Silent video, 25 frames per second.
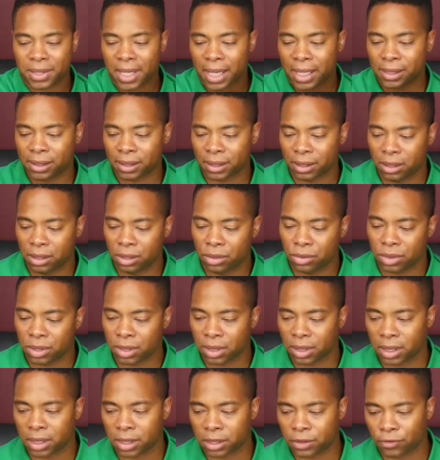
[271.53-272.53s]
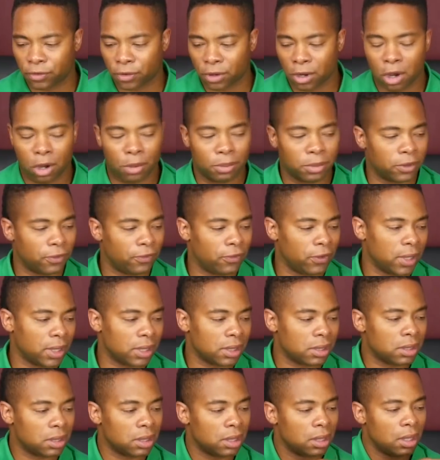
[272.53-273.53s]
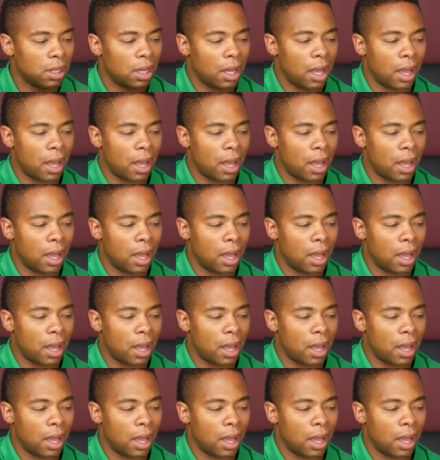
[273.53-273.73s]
actually using this for home defense,